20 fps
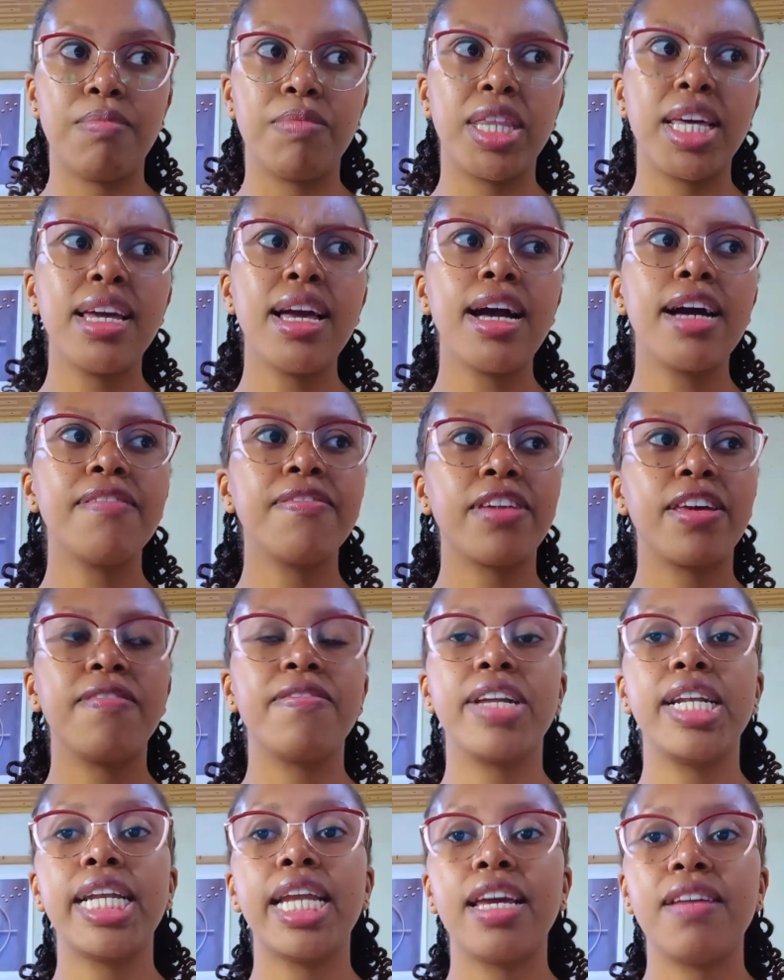They have
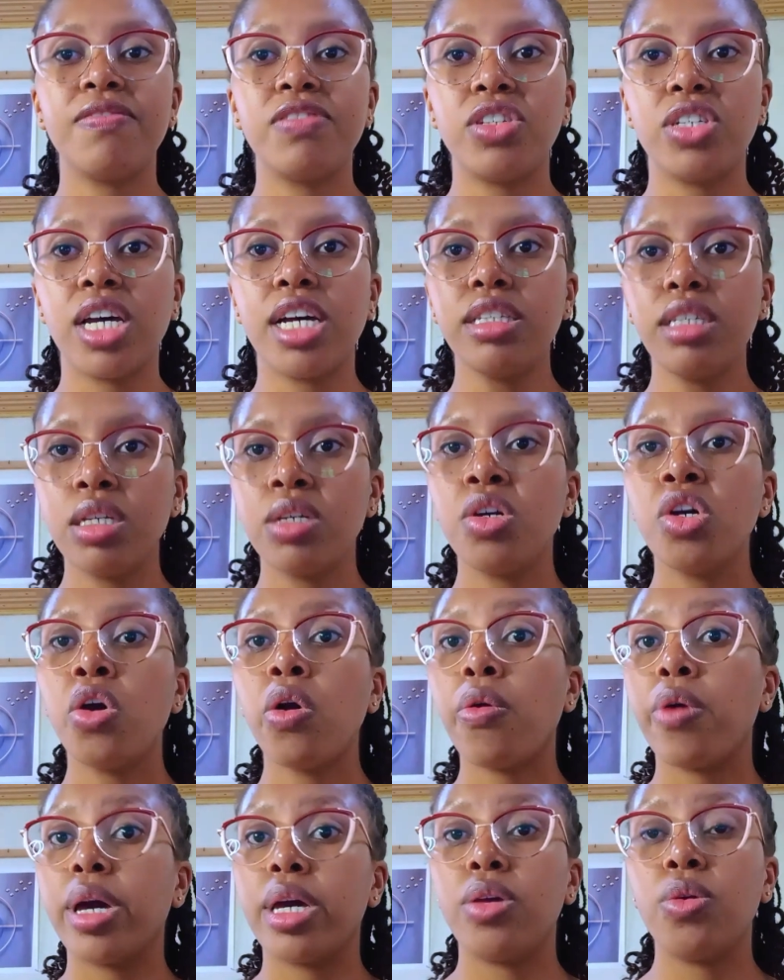even live chat
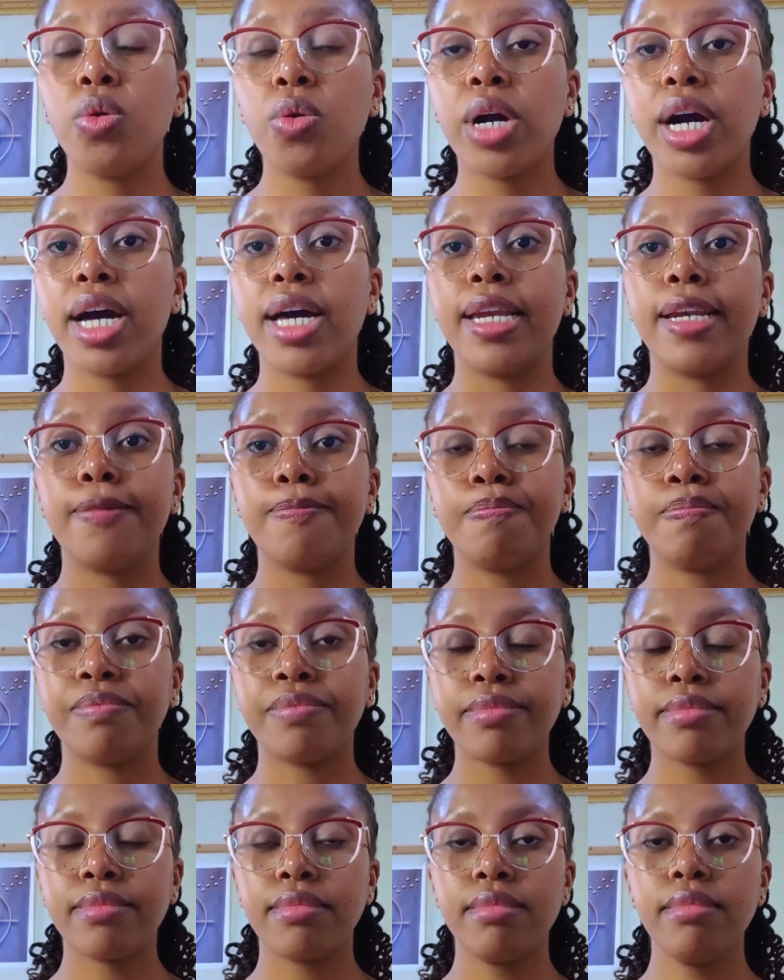where you can
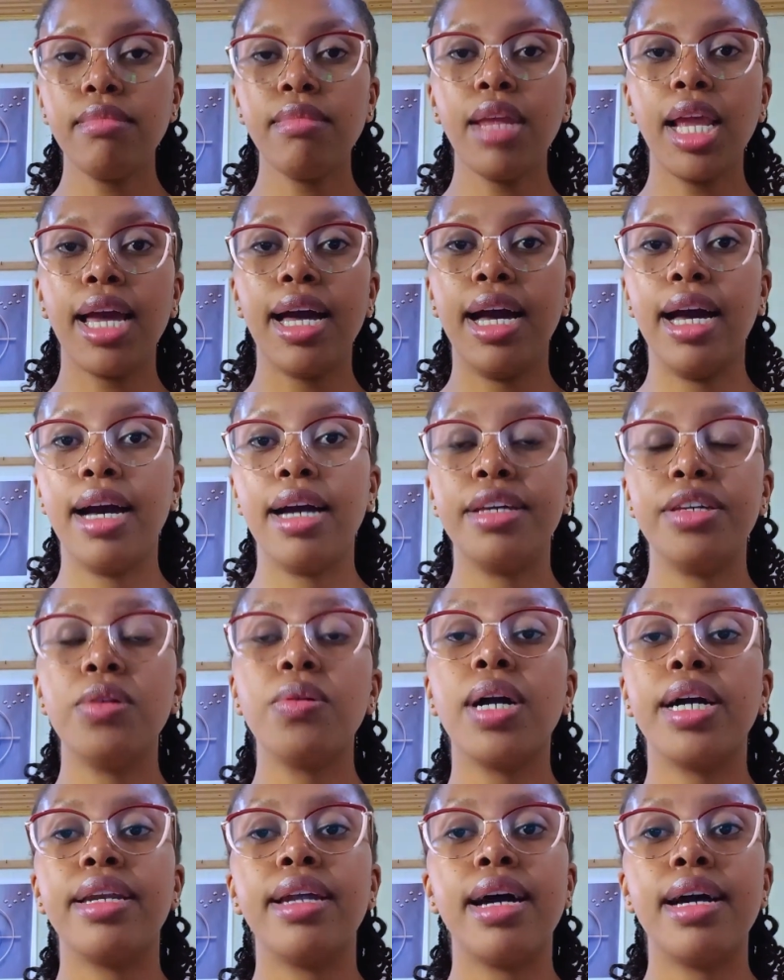
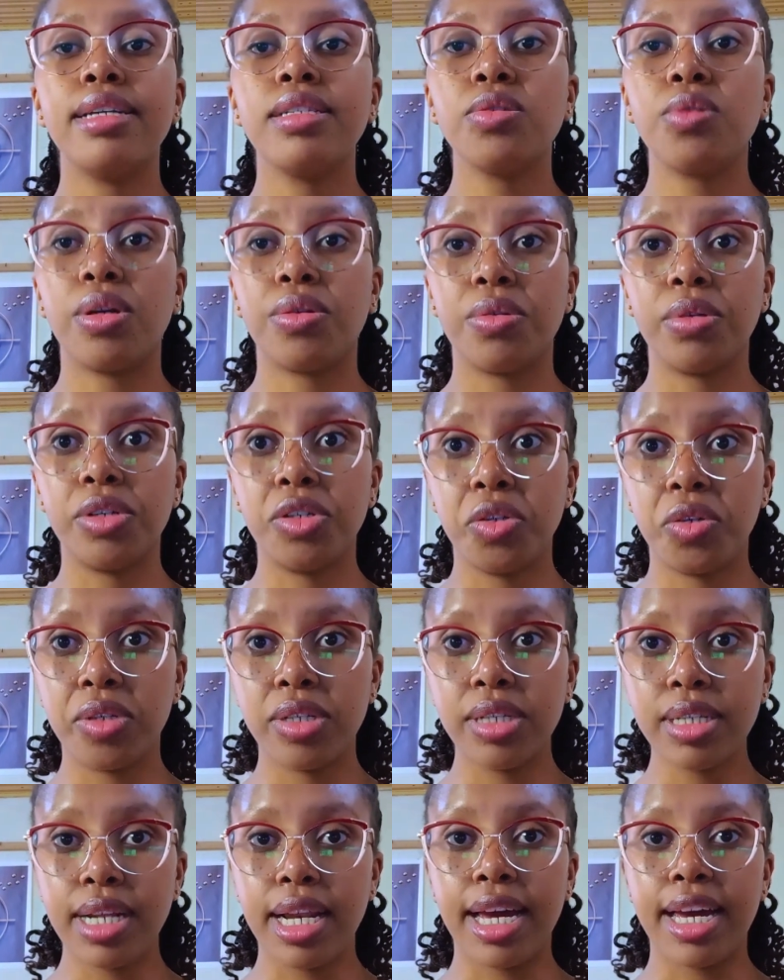ask your
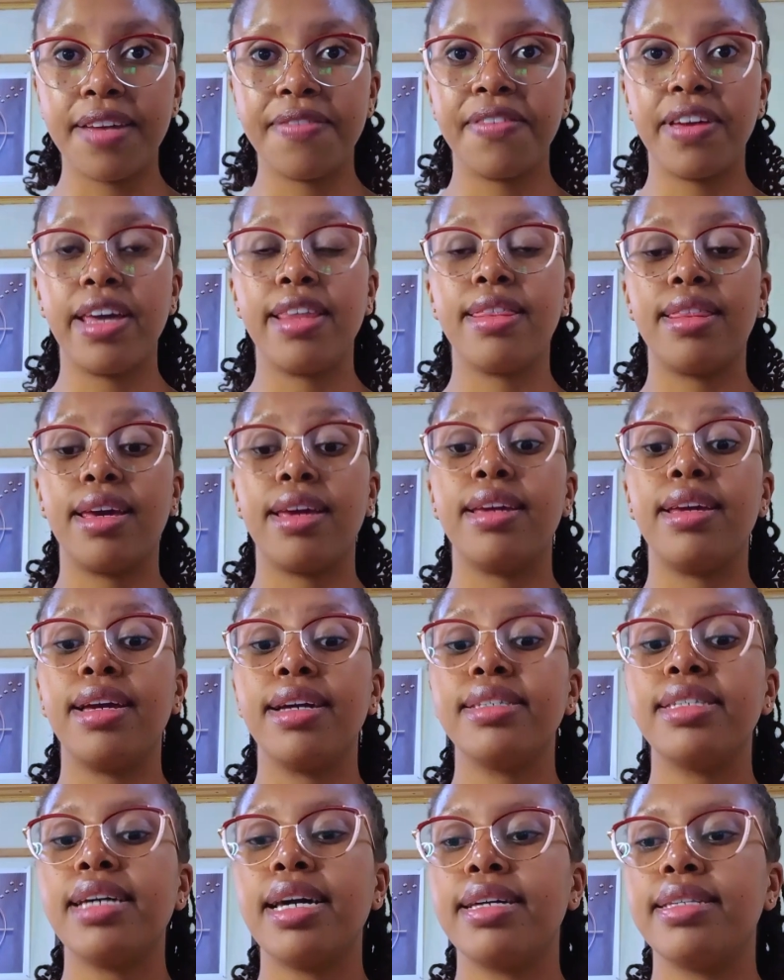questions live and they
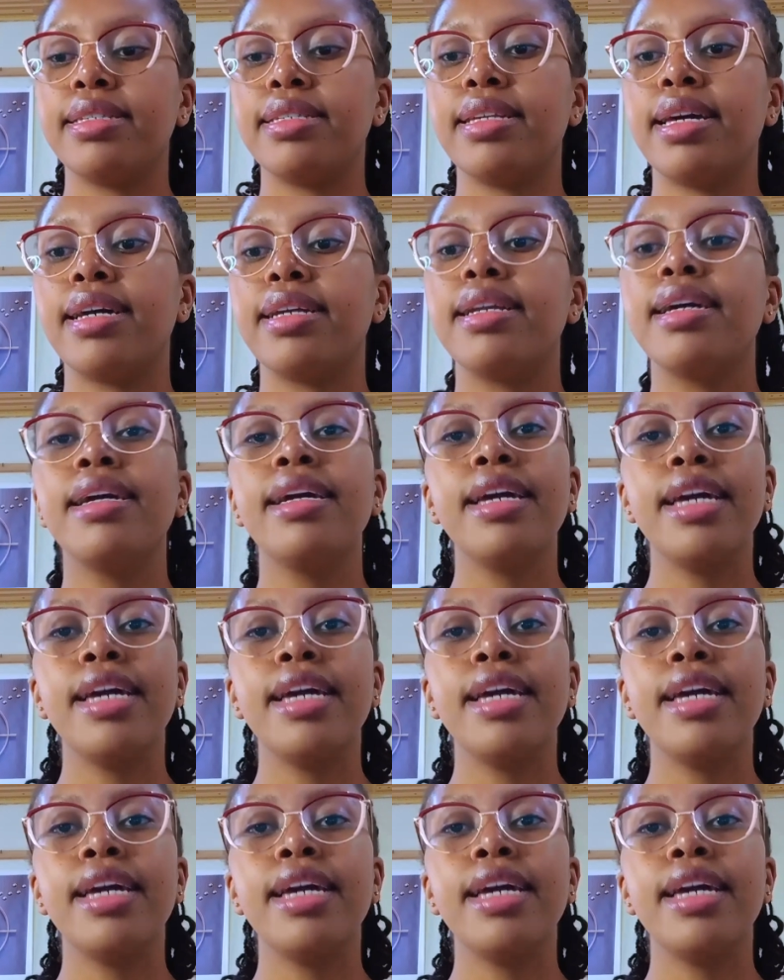get answered